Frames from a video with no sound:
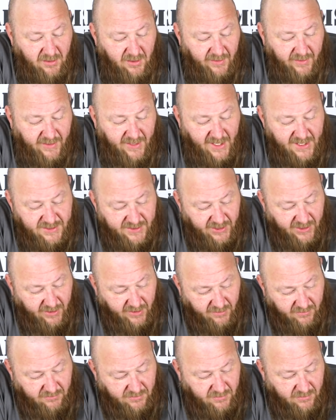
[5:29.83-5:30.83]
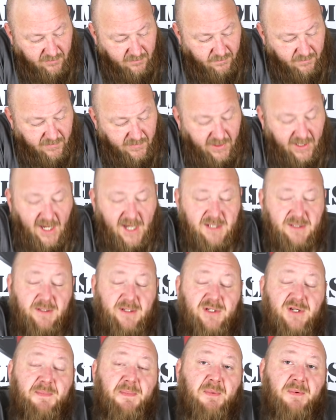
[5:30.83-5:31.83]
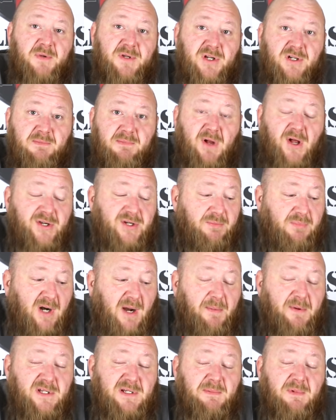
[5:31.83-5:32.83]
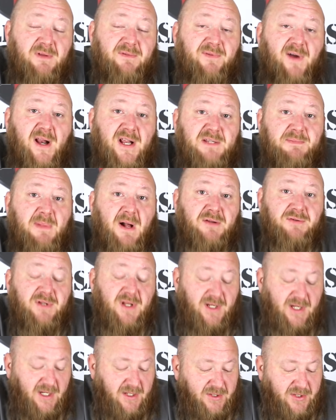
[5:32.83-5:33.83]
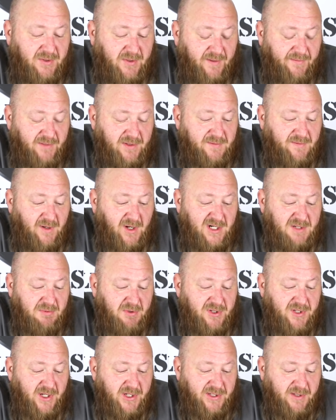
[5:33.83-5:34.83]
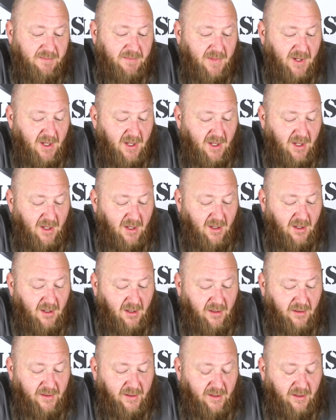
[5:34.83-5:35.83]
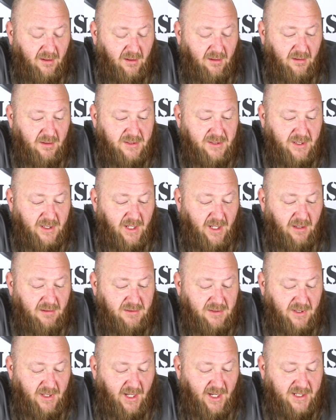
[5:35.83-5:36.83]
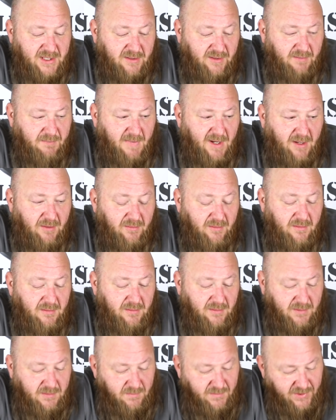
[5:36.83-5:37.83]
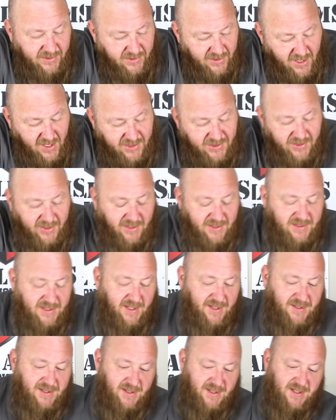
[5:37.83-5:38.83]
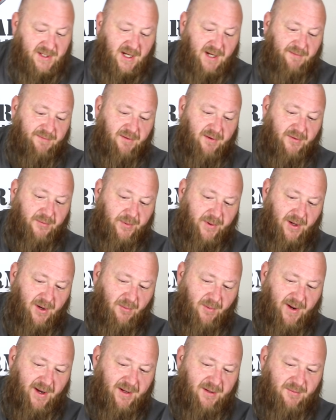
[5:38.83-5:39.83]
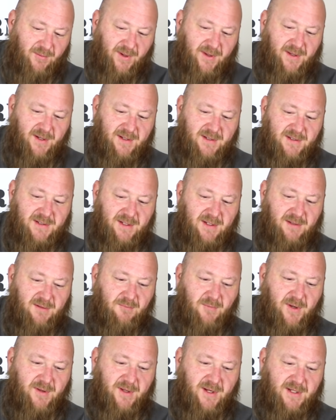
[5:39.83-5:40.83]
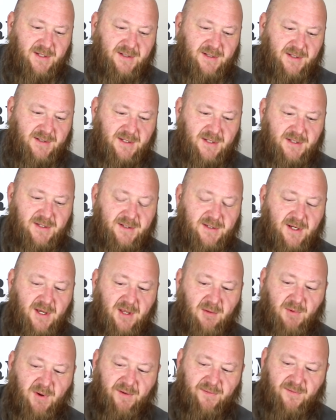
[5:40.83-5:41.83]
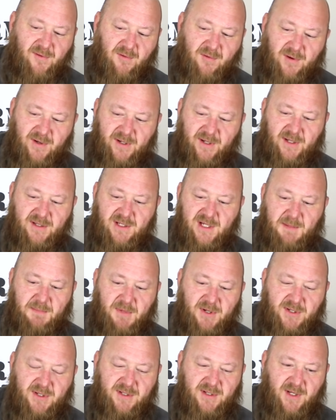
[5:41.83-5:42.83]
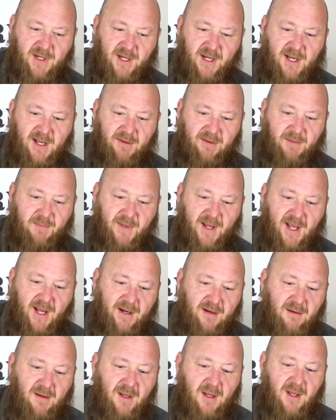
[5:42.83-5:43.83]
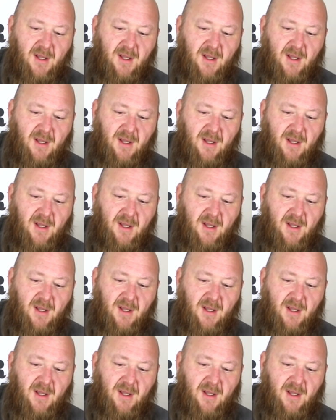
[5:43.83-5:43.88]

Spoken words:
Now, the Geissele super precision mounts are probably some of the finest mounts in the industry for as far as precision. It's an excellent mount. As you can see, this is designed for a 308. The way that it sits, this is all the way forward, and you can see how much it's sticking out the back.